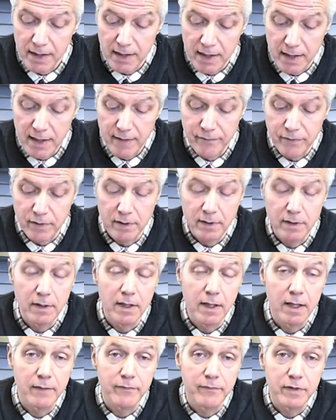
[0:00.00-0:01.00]
even
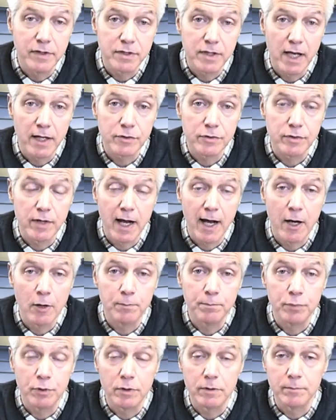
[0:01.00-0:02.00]
if its extra
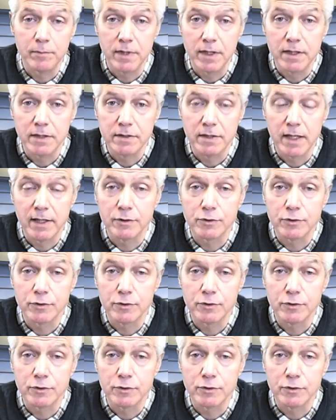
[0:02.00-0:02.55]
output means that